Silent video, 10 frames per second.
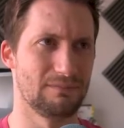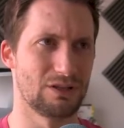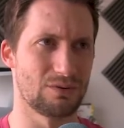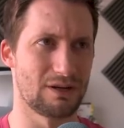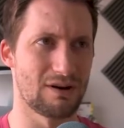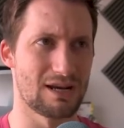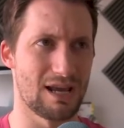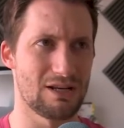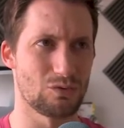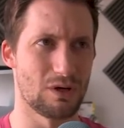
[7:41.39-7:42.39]
So I created
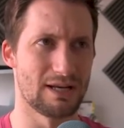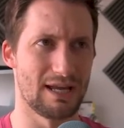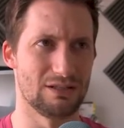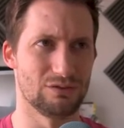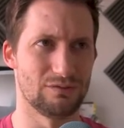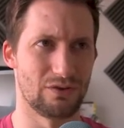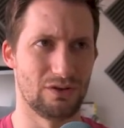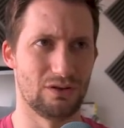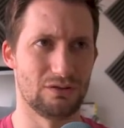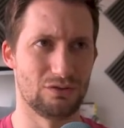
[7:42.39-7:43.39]
H1 handle
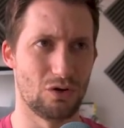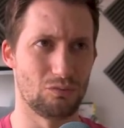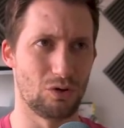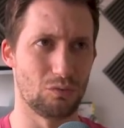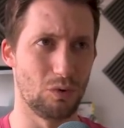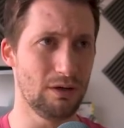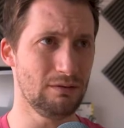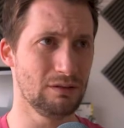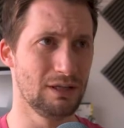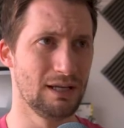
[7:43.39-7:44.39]
for known wallet
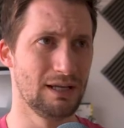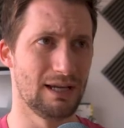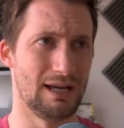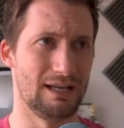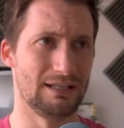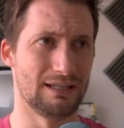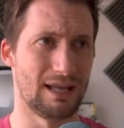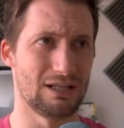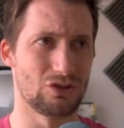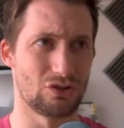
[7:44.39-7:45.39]
1 and
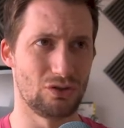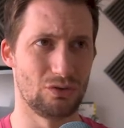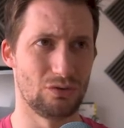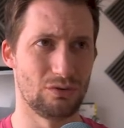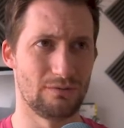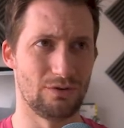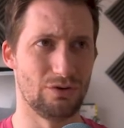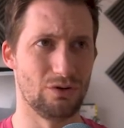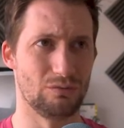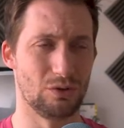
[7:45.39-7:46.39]
H2 for
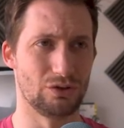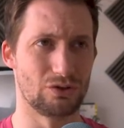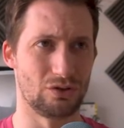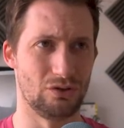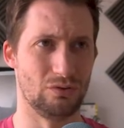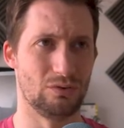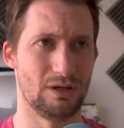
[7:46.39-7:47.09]
known wallet 2.